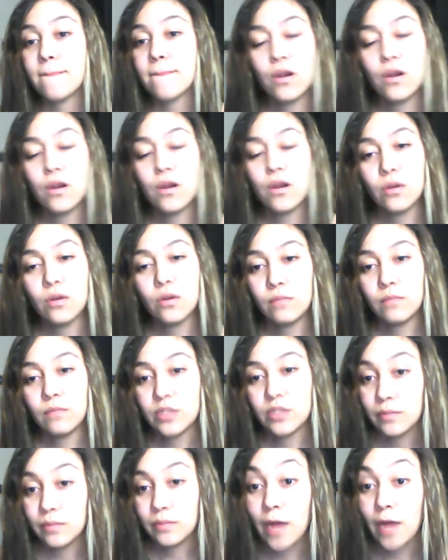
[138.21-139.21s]
I don't know
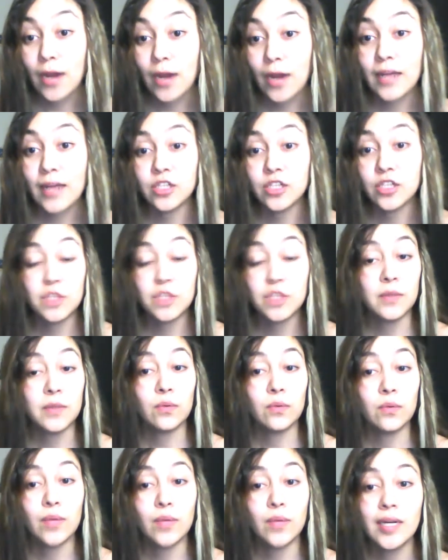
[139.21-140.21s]
much about it. I've just
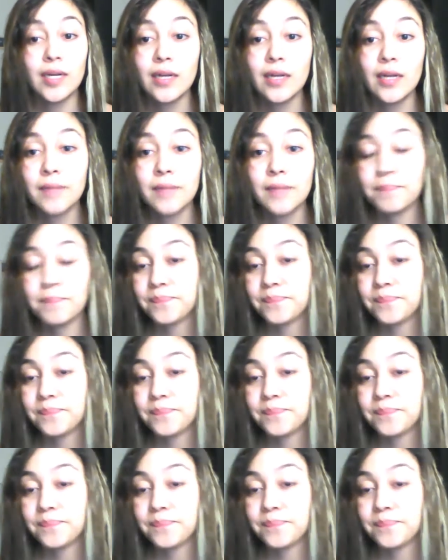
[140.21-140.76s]
been reading it